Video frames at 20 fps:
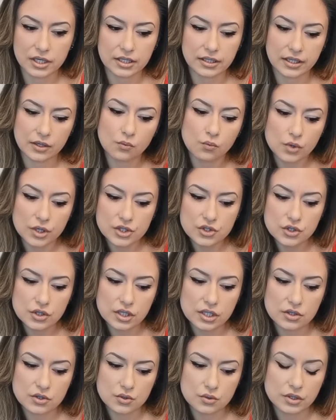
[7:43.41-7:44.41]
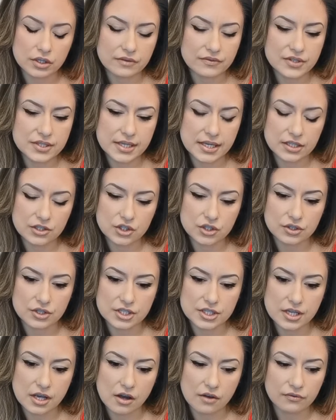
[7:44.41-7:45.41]
Like once you can sort of say to
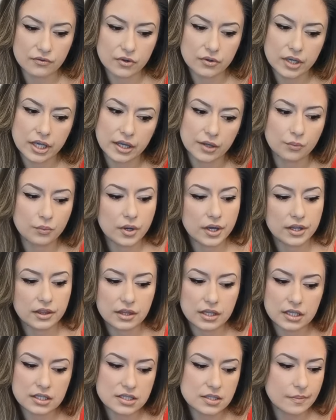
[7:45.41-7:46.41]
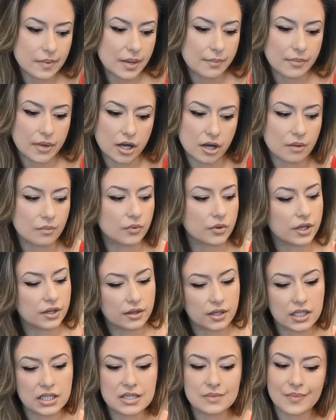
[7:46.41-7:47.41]
yourself, okay, well, I think it's my mom, or I
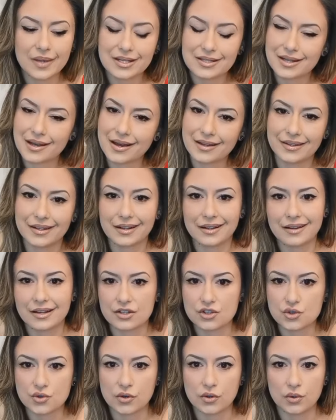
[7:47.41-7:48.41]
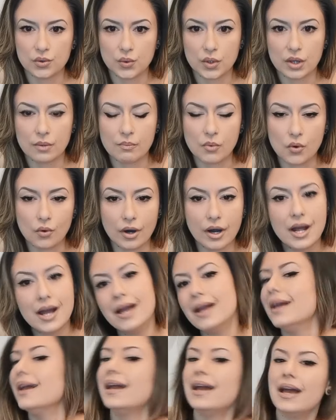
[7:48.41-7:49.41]
think it's my dad that I kind of struggled with more.
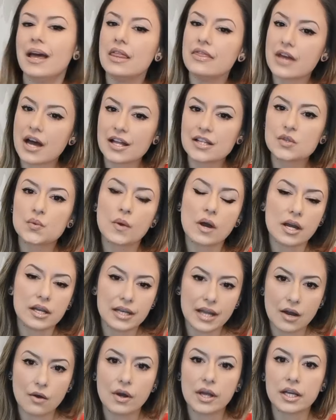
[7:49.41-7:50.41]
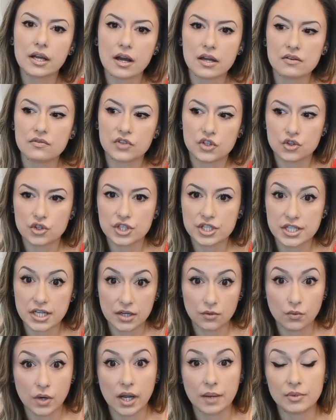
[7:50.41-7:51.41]
And that's why now I kind of
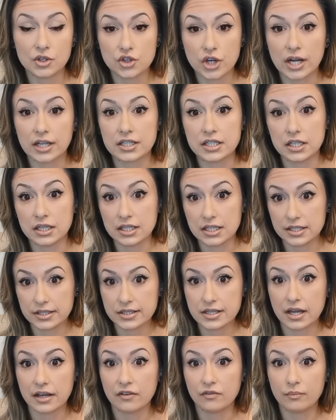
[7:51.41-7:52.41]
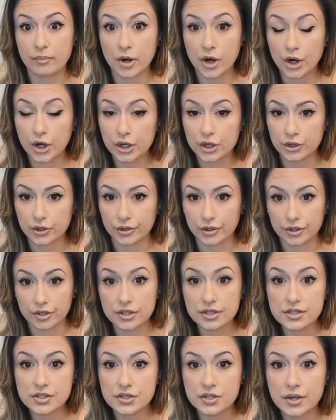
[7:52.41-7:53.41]
understand why I'm attracting these kind of
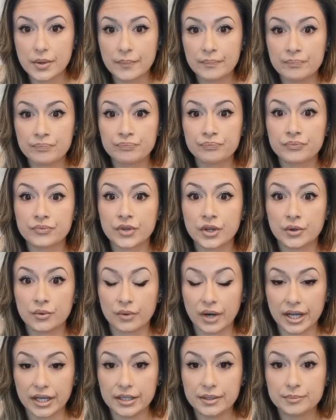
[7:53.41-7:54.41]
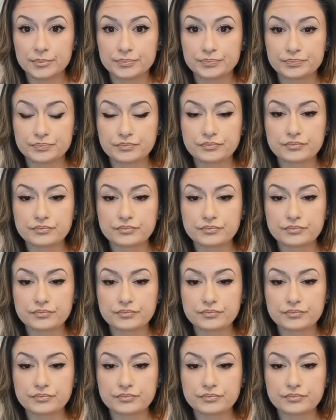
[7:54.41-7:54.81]
partners, right?